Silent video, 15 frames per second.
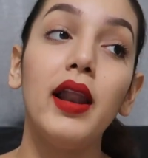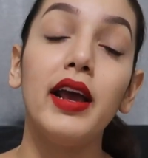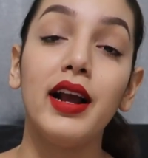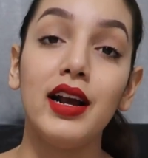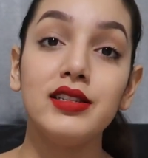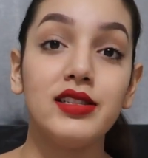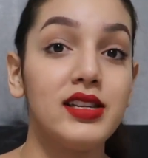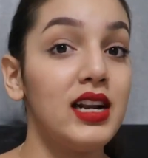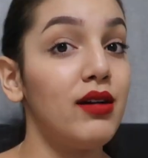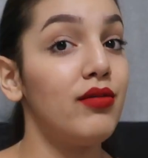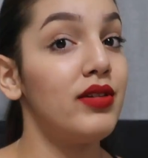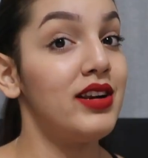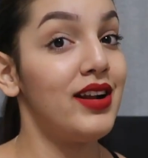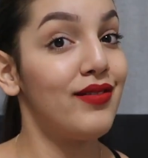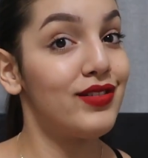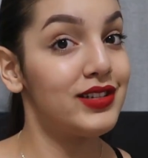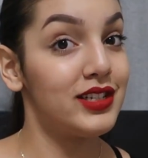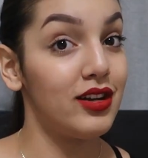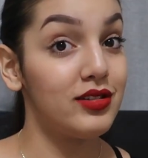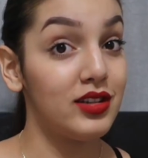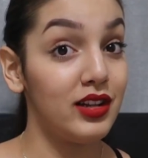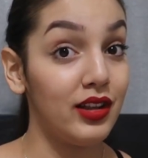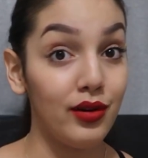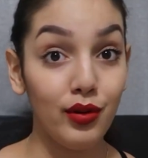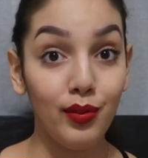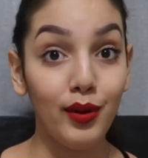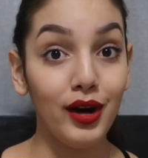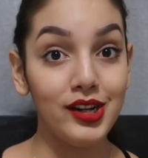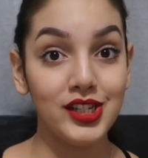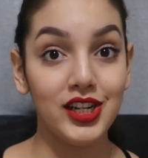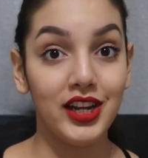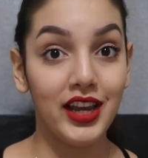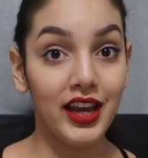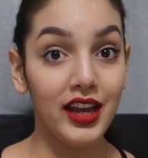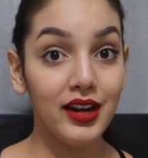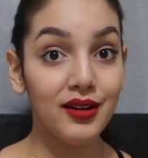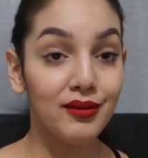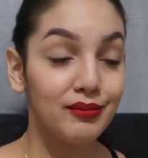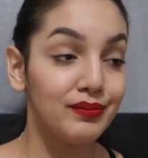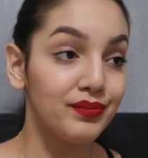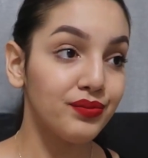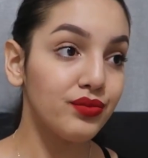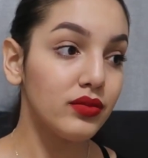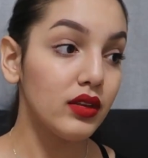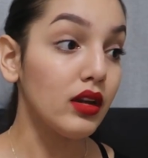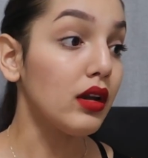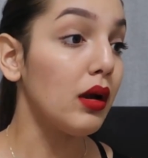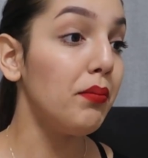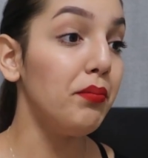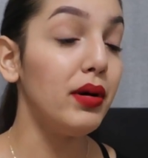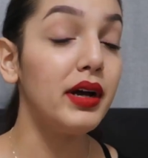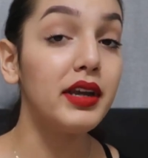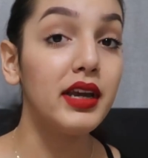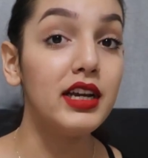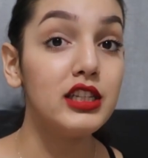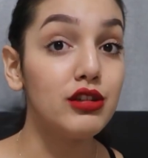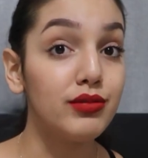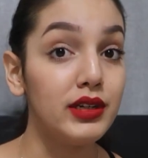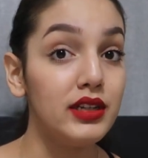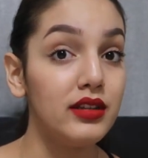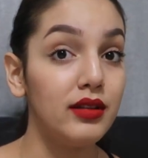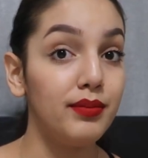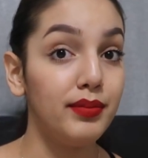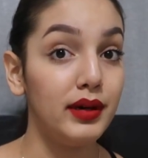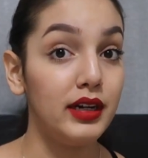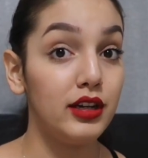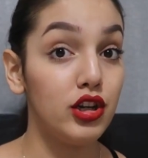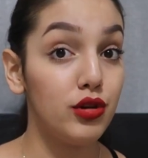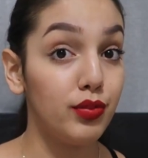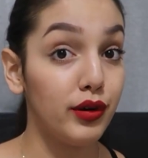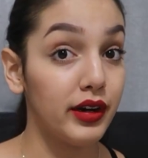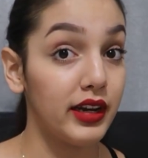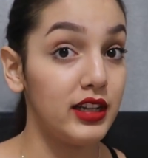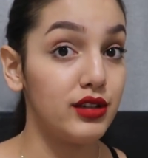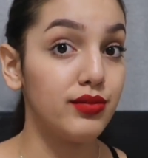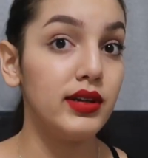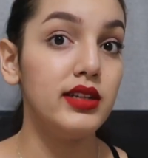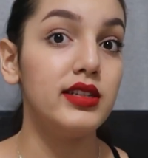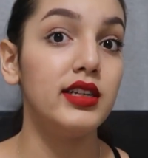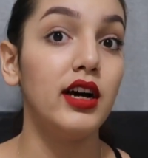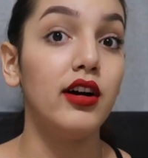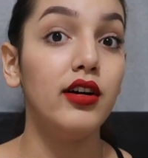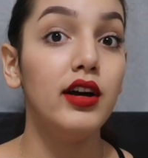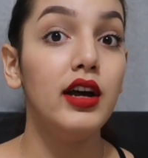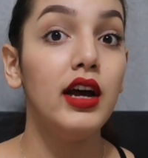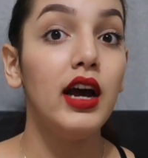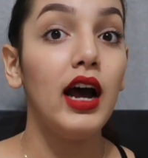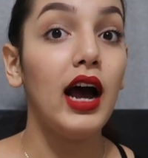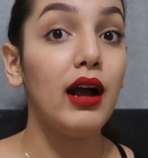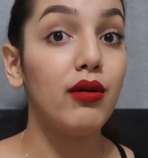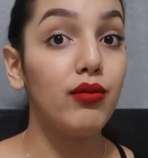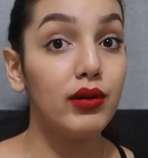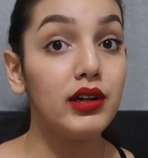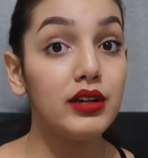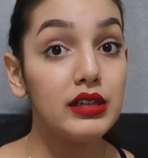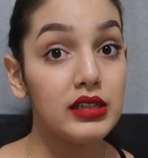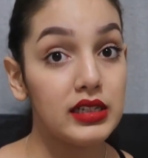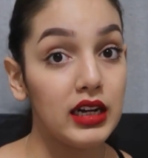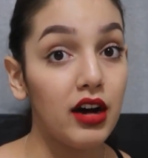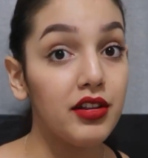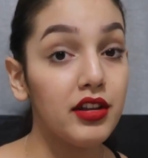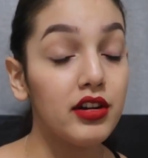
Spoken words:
Like I said, I will never sell to Little Posh again, but Newport Kids Resale I will sell.